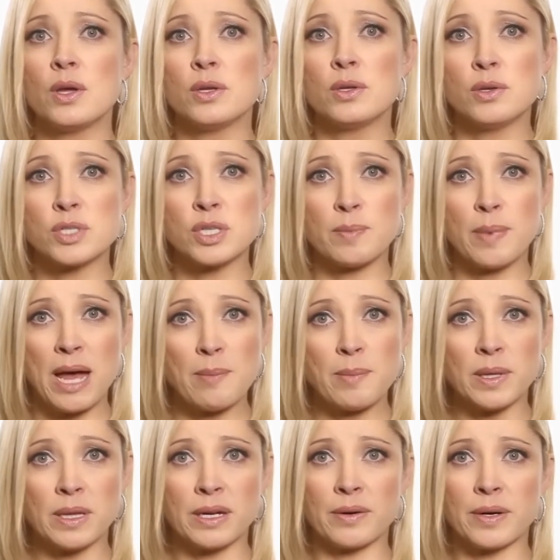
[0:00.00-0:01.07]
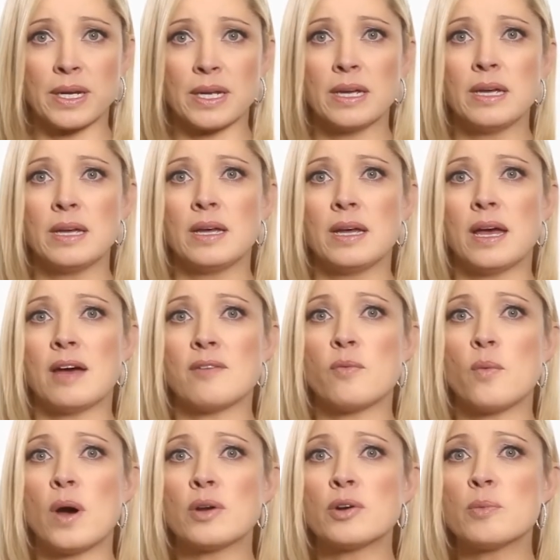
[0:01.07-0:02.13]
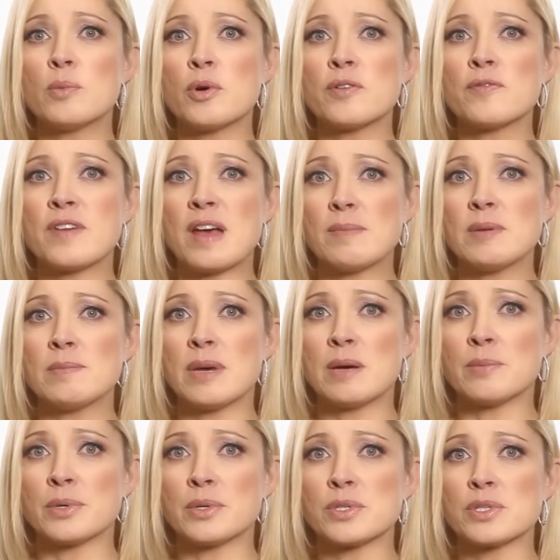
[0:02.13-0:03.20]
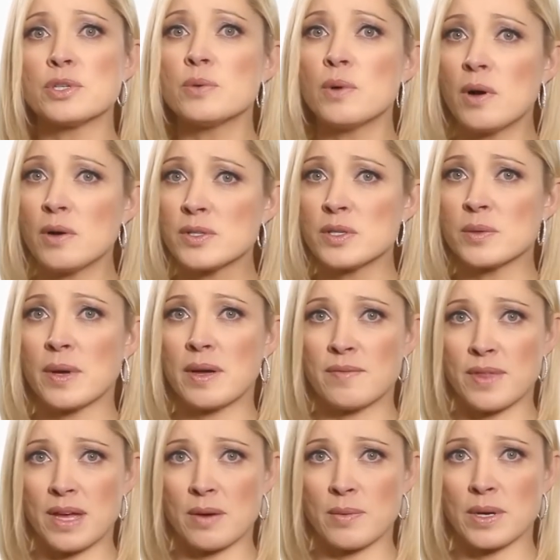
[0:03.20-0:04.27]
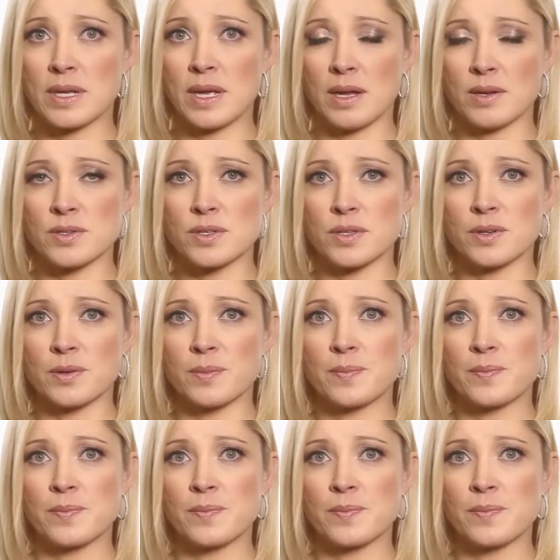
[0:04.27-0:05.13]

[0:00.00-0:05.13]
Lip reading: usually papillary, have one or more family members who also have thyroid cancer.